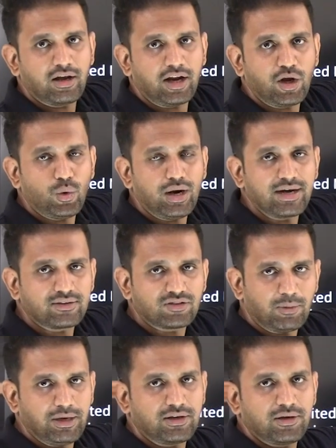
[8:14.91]
Rio Earth
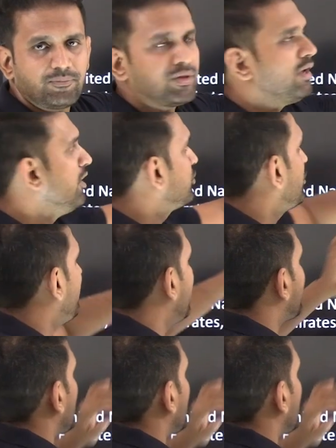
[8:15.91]
Summit. So we are